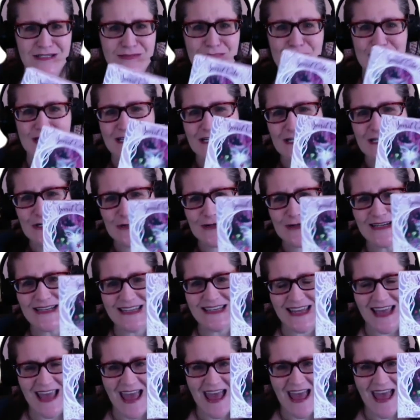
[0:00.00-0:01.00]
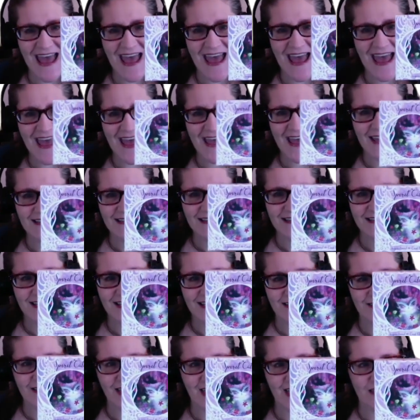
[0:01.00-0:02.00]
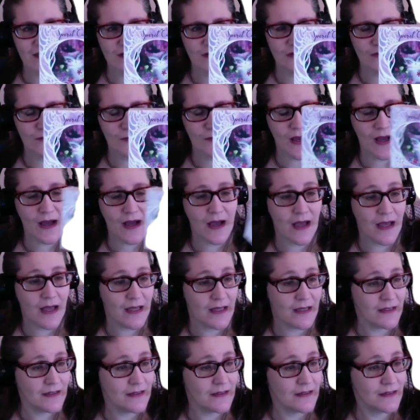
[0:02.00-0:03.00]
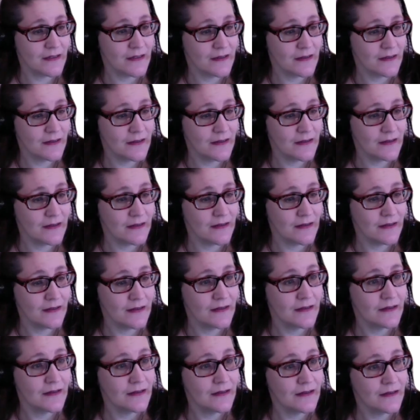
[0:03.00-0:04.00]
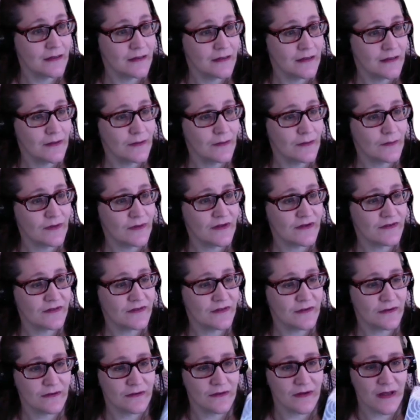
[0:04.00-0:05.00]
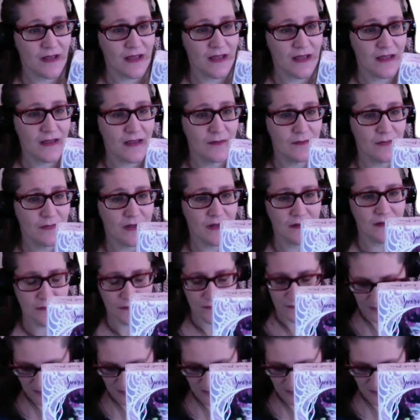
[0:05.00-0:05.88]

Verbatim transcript: Spirit Cat. And that is by, where is her name? I don't